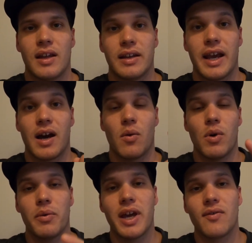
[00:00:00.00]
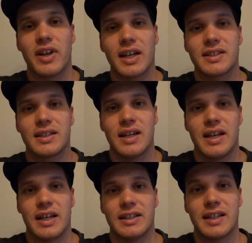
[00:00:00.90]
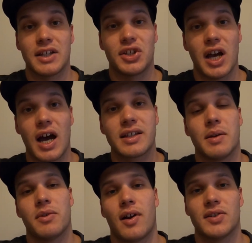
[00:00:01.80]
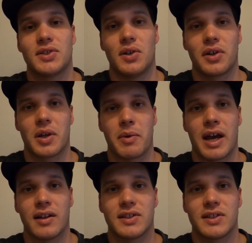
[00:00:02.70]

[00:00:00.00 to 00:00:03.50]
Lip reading: Now, what we have next is that shark tip that I was talking about.